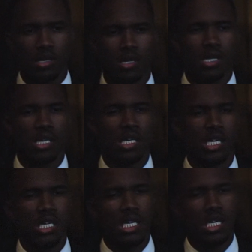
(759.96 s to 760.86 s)
you know, talking about
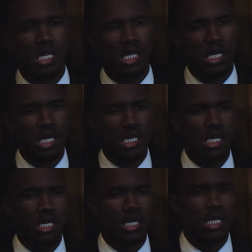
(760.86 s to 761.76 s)
the black
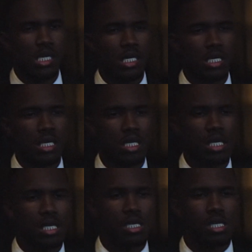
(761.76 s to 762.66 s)
woman, a black
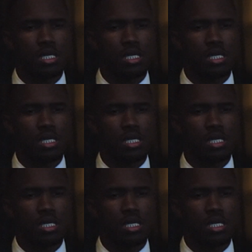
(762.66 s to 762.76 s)
queen